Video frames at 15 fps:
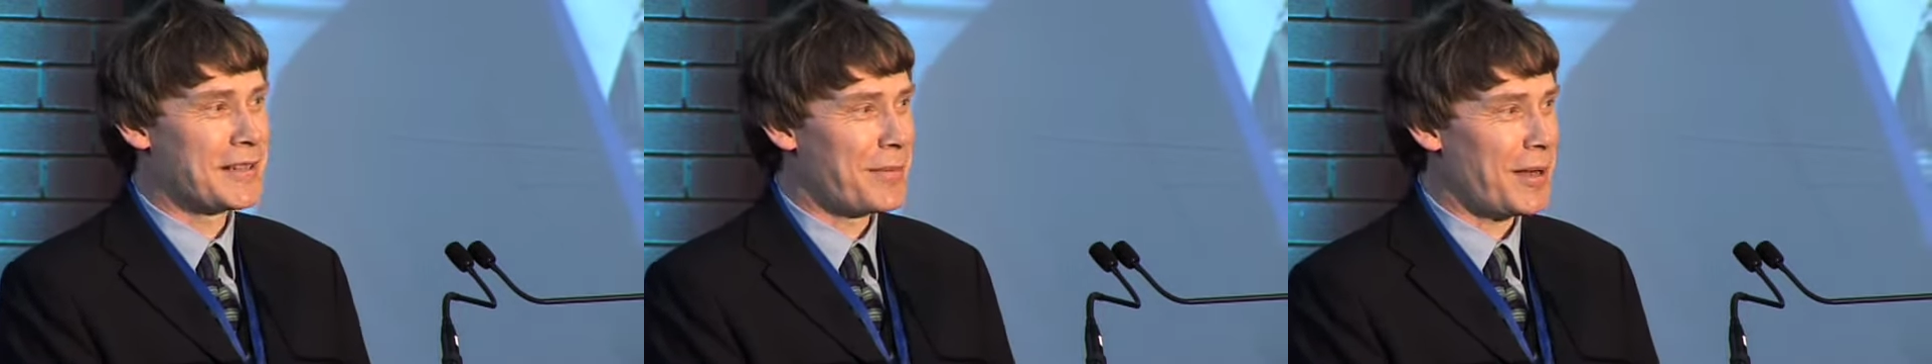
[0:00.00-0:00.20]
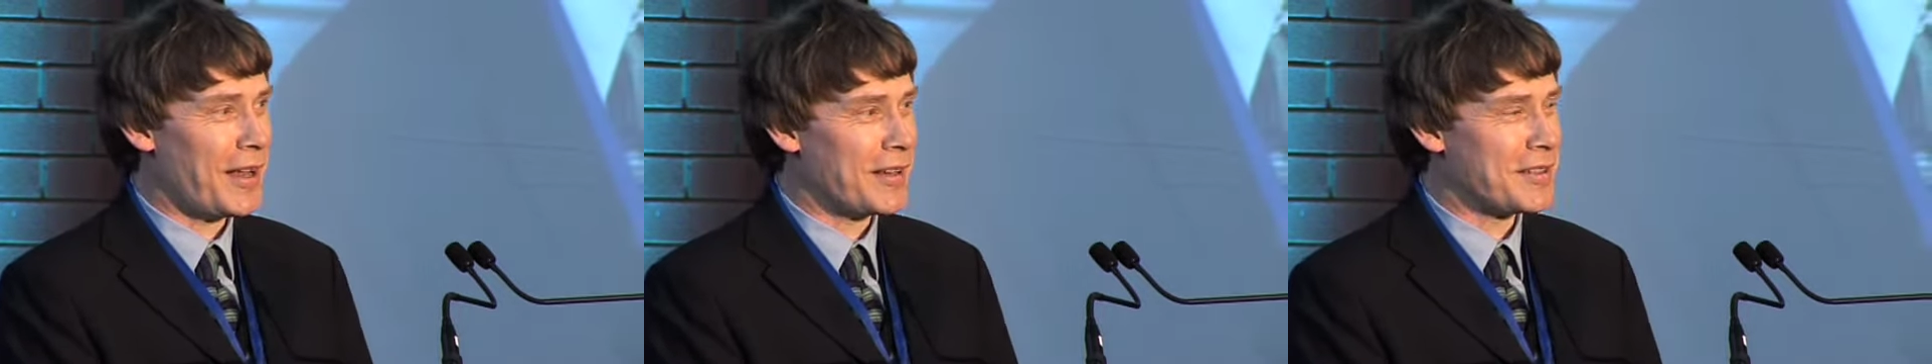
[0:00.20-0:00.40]

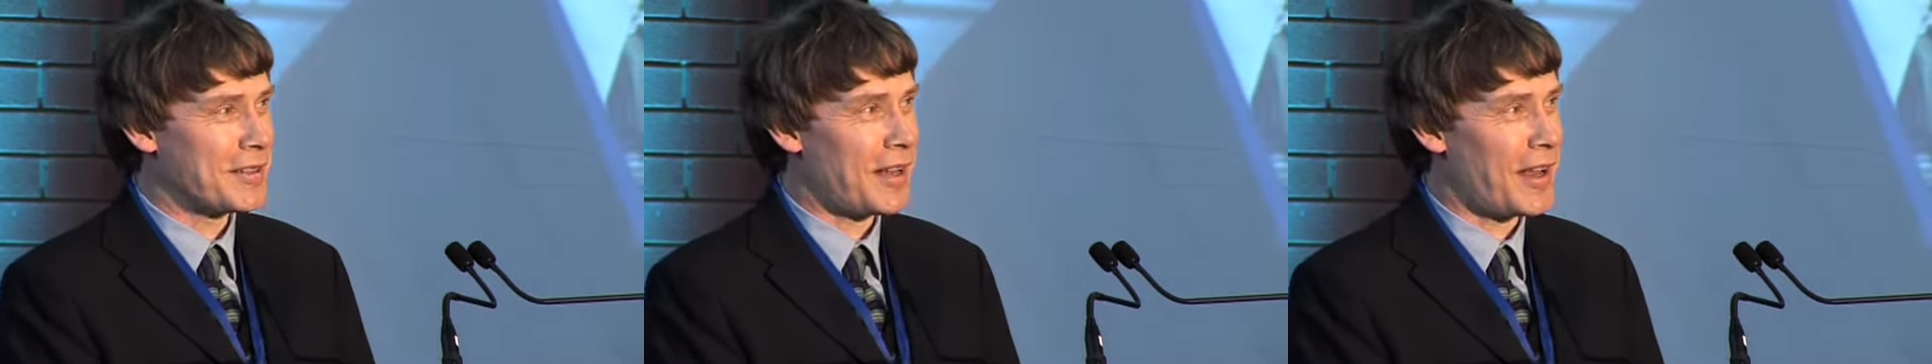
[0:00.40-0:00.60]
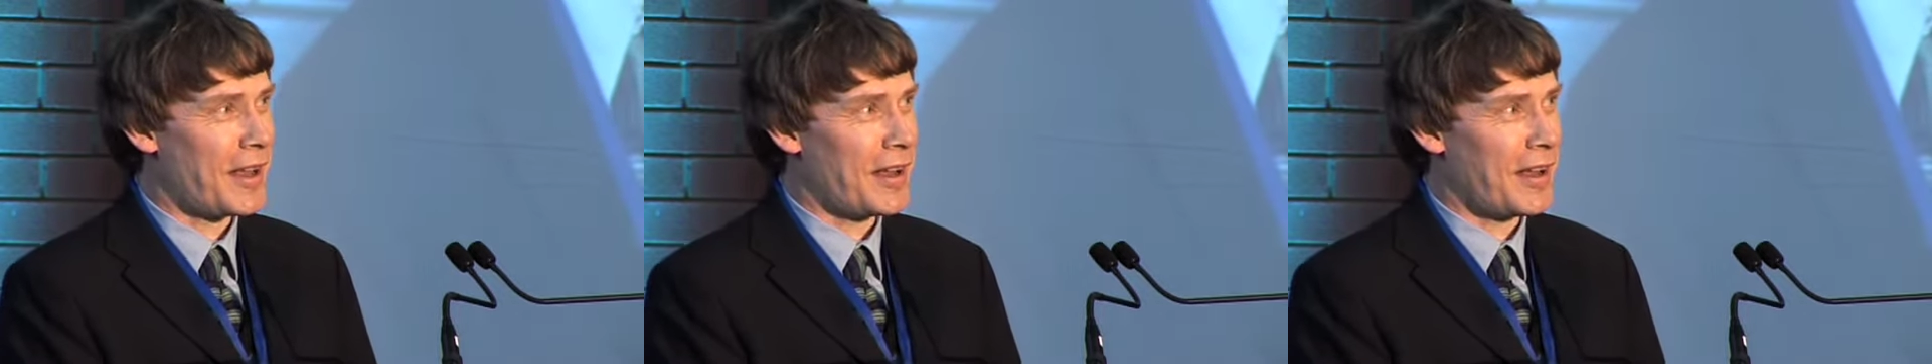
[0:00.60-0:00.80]
to be here
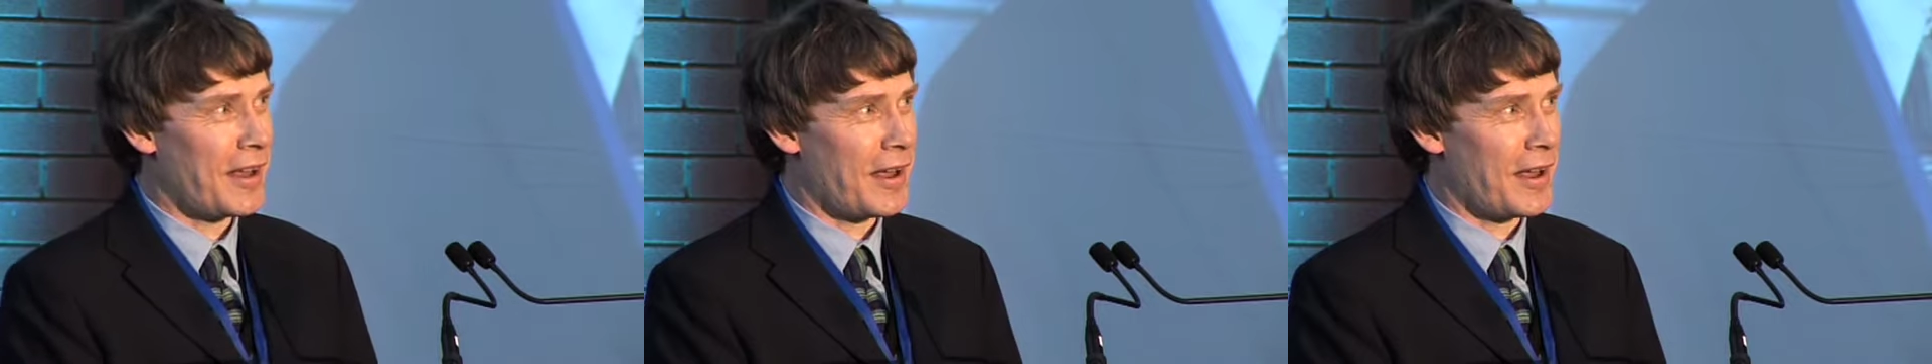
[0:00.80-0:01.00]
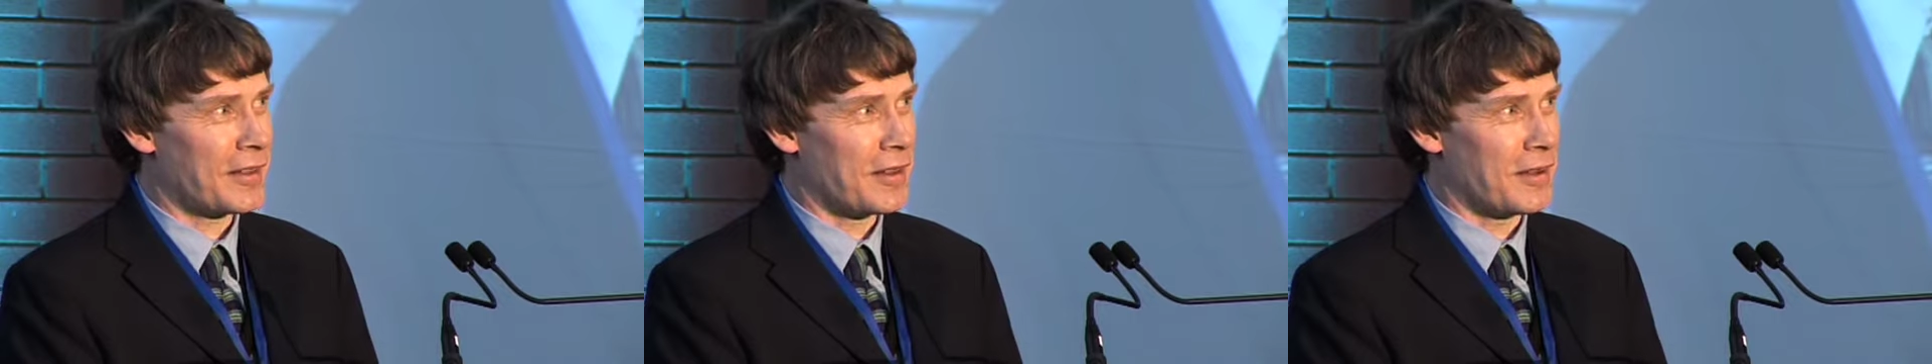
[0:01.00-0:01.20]
today
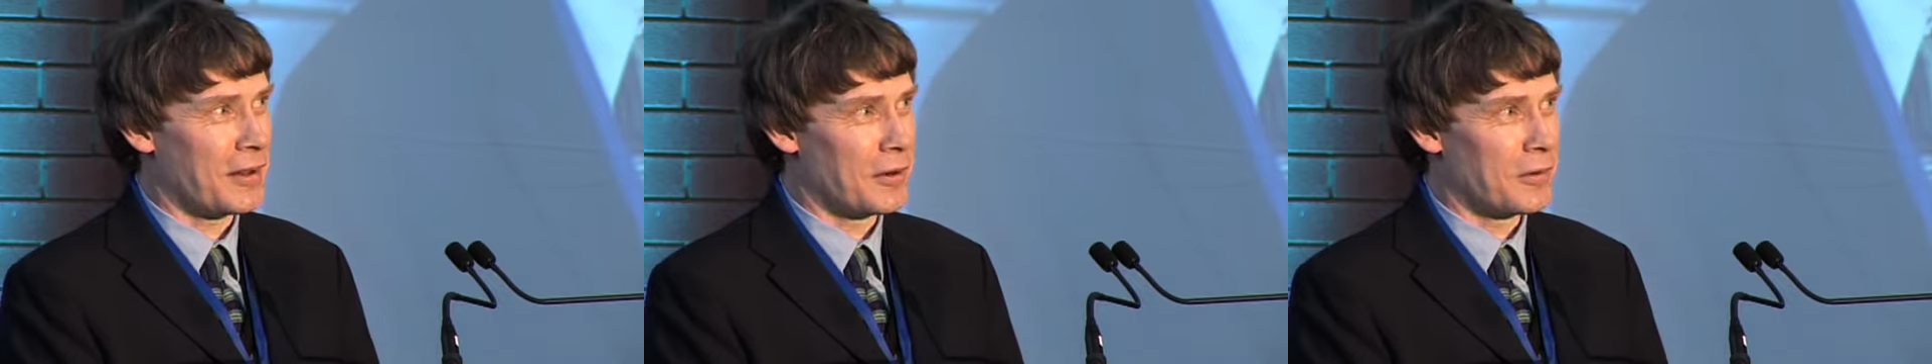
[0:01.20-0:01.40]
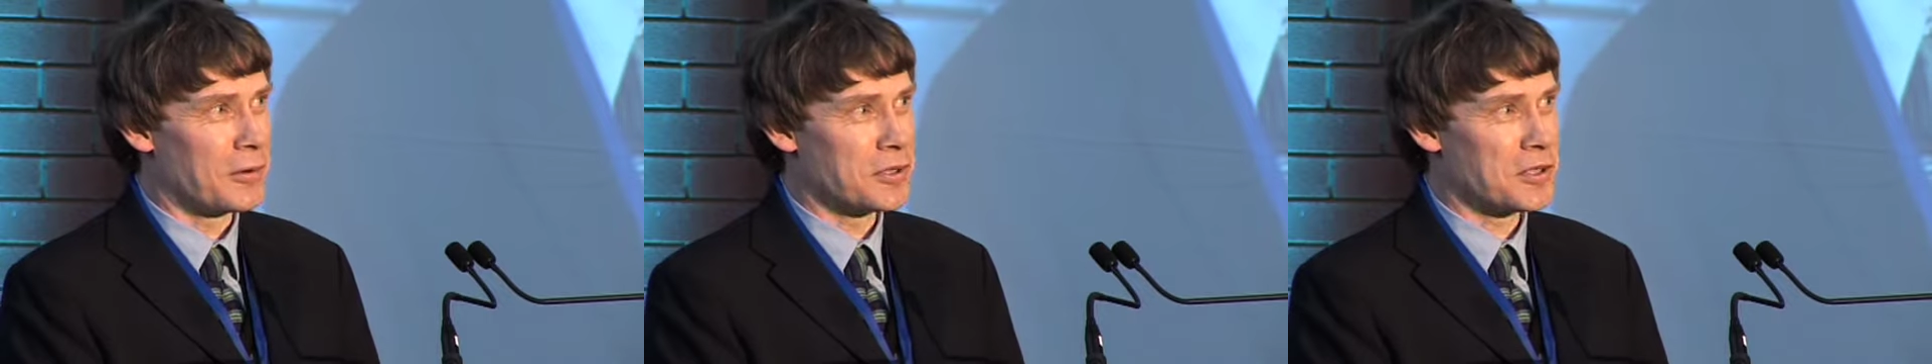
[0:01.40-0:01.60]
at
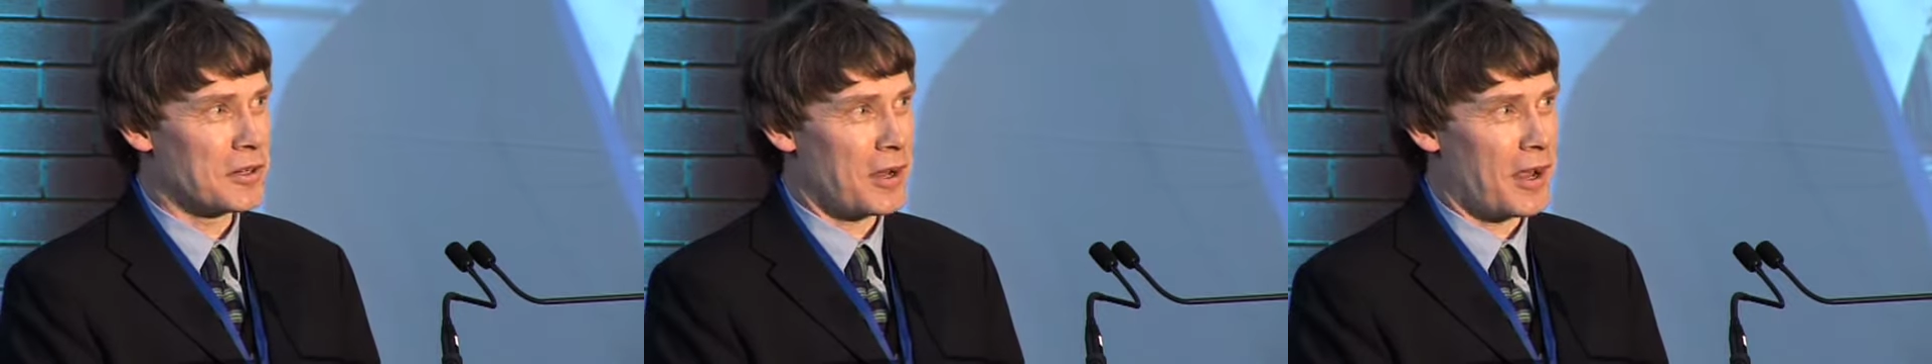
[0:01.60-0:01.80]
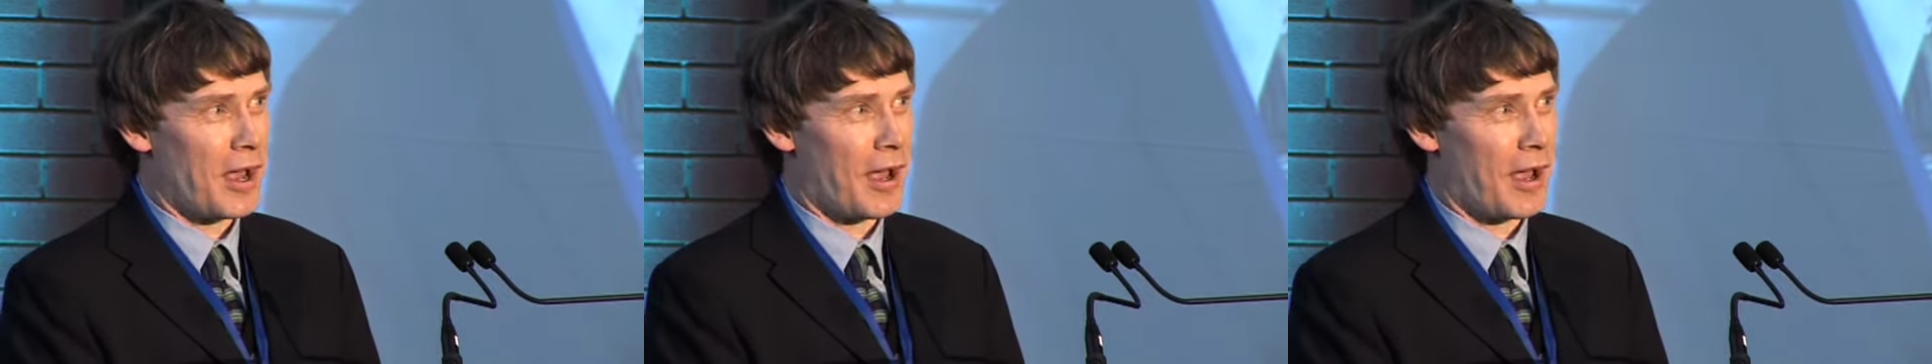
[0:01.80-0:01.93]
the launch